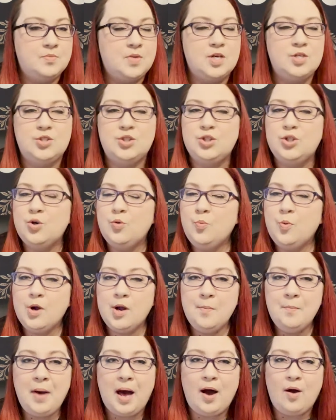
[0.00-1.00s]
Super
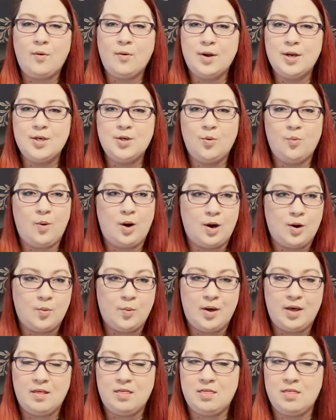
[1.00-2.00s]
empowering to work
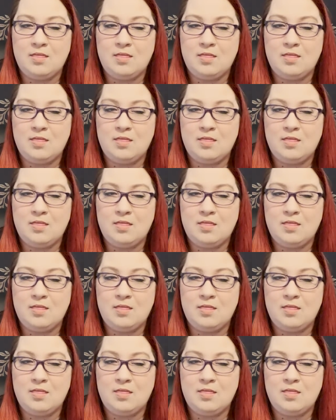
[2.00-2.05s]
with.